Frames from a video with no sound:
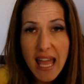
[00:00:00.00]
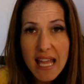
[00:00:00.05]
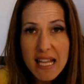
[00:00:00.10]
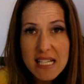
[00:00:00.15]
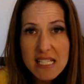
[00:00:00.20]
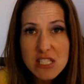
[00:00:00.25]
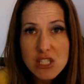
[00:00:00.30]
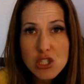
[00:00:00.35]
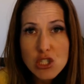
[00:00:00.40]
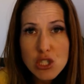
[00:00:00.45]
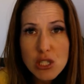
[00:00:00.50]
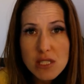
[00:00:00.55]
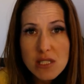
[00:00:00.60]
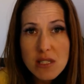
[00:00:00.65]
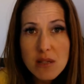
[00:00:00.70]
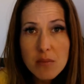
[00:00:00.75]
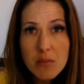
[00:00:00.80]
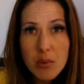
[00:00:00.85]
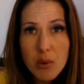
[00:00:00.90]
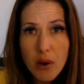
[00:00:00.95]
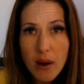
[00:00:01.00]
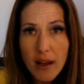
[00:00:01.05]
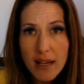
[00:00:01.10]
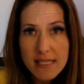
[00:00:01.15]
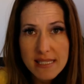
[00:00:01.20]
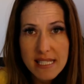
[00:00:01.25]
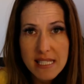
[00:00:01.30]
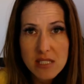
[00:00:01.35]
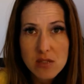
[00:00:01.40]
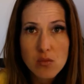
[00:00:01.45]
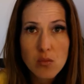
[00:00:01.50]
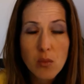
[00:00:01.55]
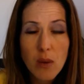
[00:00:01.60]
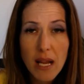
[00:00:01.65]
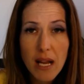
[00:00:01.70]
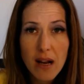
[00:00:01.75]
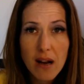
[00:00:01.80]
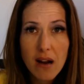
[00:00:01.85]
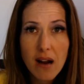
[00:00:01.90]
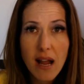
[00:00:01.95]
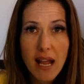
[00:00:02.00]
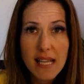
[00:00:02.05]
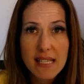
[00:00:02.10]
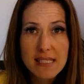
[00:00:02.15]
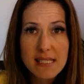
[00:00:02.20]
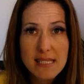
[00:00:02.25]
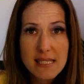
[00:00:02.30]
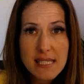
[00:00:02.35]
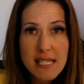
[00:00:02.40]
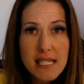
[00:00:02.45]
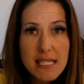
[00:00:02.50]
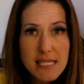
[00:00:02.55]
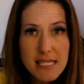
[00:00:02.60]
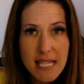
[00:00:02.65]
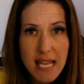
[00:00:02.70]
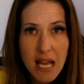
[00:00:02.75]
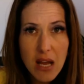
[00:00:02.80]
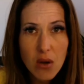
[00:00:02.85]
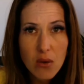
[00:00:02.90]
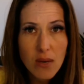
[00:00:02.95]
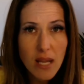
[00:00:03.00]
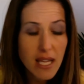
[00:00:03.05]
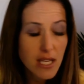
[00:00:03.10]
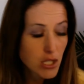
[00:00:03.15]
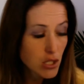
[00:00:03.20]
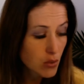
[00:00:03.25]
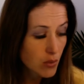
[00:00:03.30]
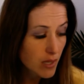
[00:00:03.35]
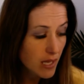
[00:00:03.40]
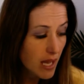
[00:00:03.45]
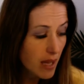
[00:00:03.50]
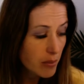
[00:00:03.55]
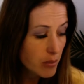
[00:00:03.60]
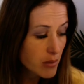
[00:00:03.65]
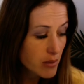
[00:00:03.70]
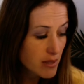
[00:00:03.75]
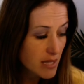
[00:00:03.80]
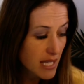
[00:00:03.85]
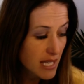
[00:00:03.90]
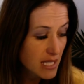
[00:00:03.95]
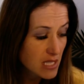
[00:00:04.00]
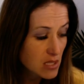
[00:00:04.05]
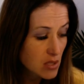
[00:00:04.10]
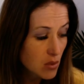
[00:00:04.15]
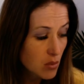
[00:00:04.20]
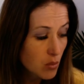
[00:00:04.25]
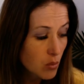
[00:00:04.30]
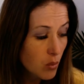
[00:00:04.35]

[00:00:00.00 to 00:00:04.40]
and it's just a process where I sit down and do a couple things.